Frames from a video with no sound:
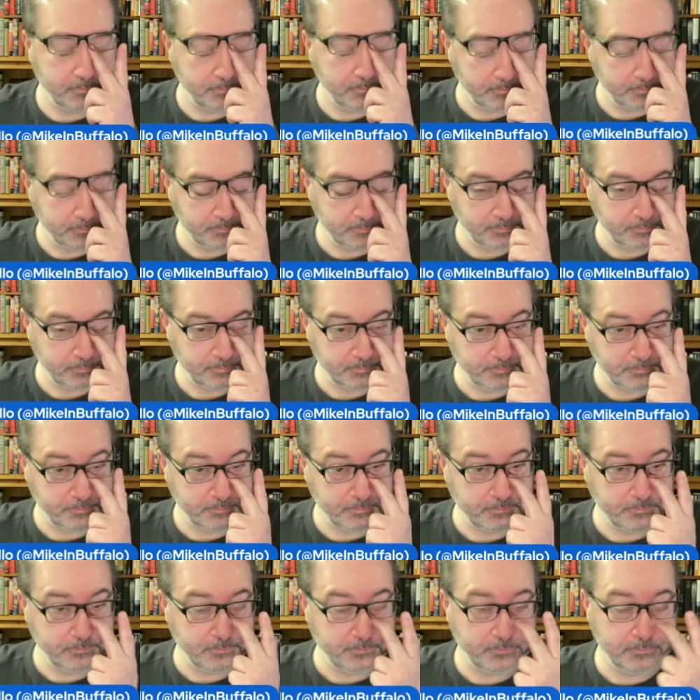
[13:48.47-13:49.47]

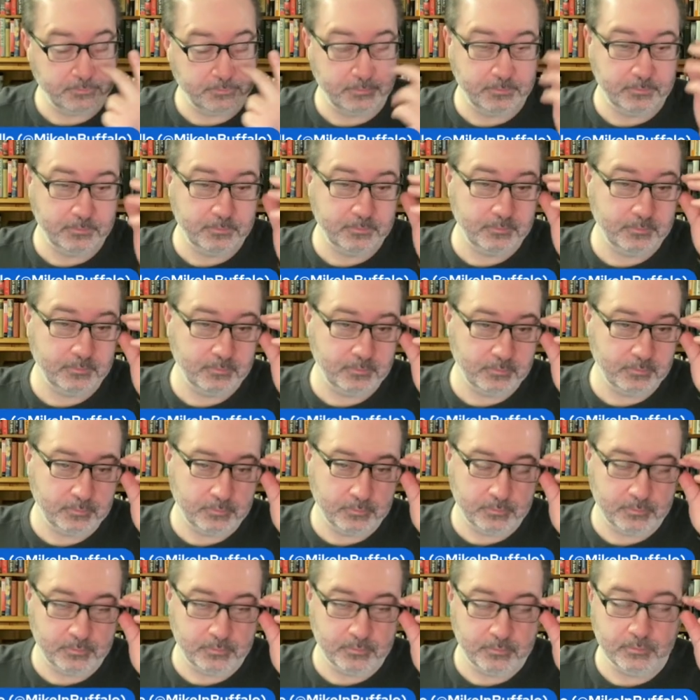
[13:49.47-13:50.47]

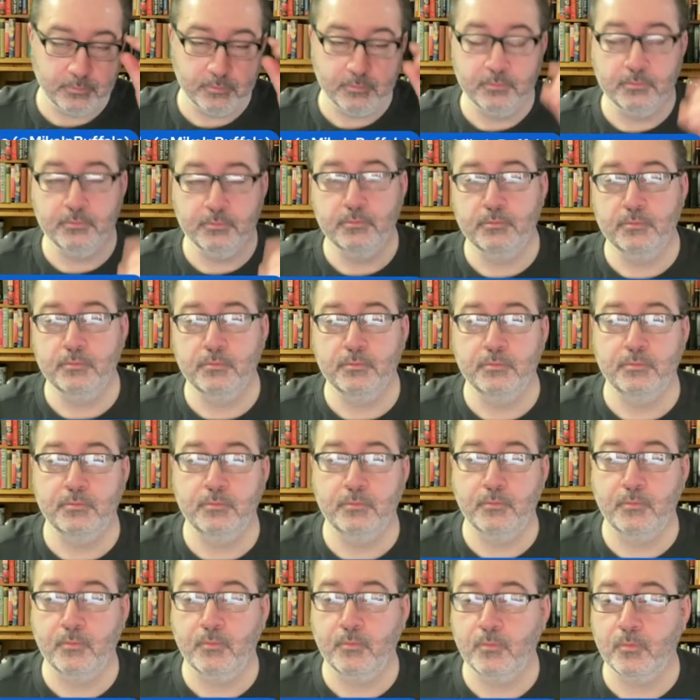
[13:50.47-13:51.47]

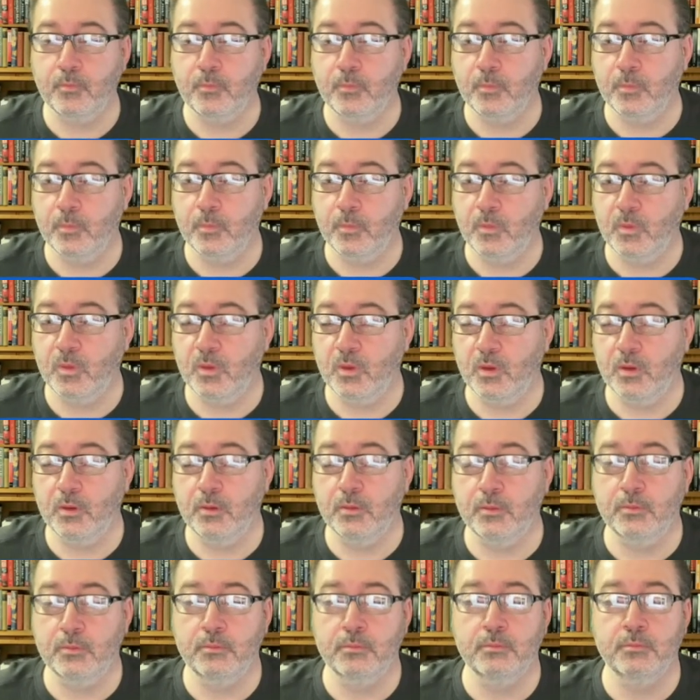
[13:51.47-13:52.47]

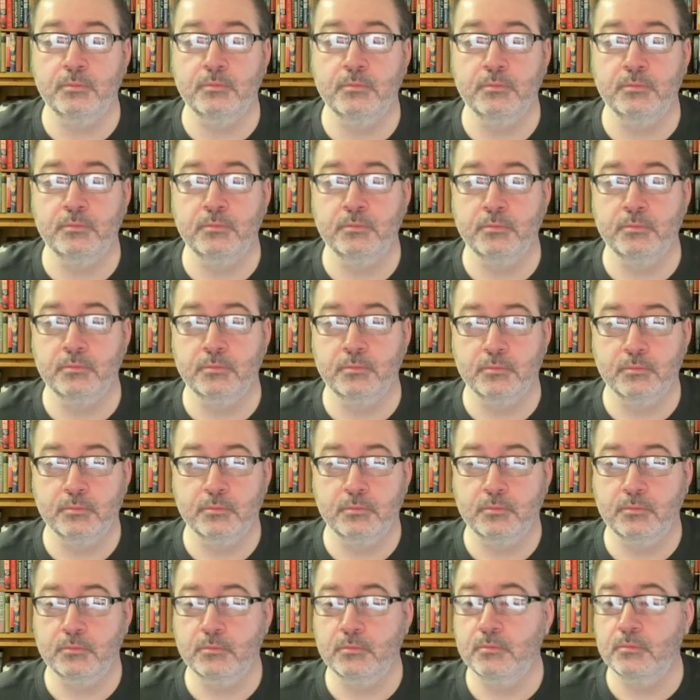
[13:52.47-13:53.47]

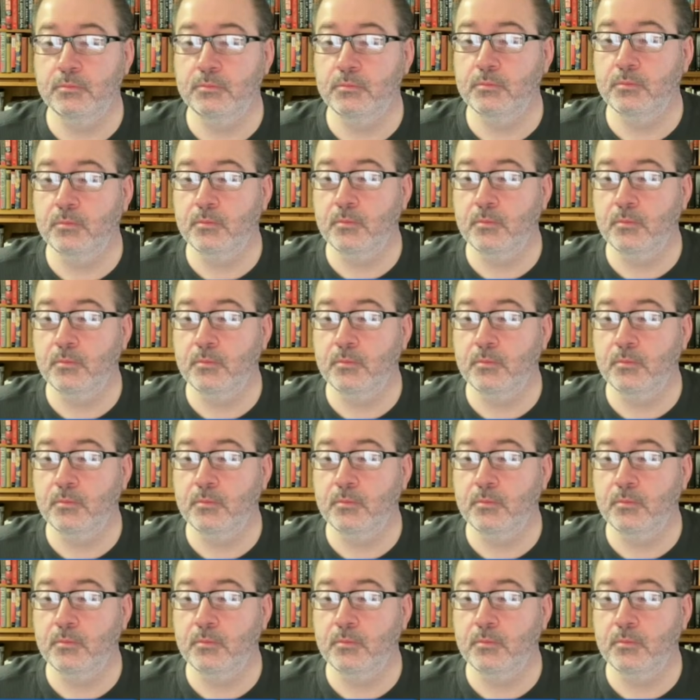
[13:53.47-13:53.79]
This person isn't speaking.